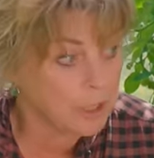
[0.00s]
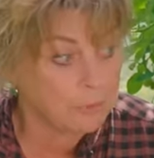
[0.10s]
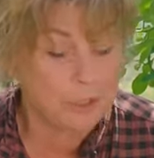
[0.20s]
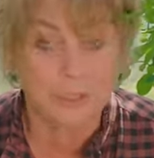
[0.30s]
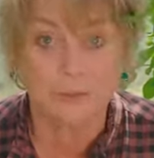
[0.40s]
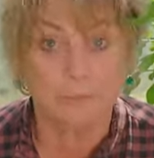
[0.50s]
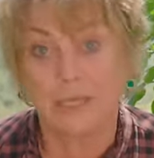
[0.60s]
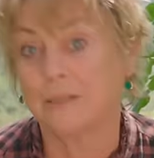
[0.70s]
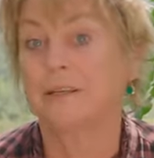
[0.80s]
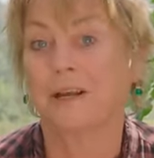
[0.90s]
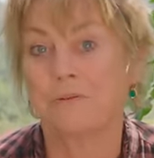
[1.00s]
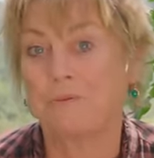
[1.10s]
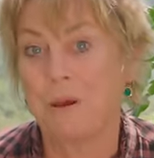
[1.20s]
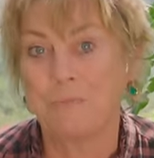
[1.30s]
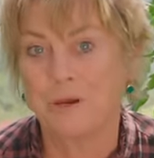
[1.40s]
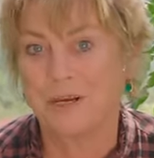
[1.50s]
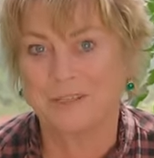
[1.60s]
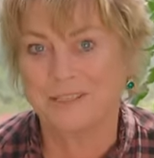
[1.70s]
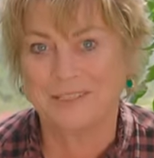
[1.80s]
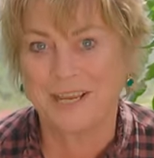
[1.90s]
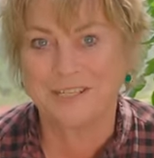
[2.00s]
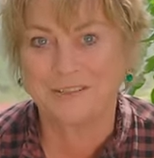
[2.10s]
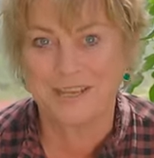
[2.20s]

The aubergines are bigger than I remember at this stage in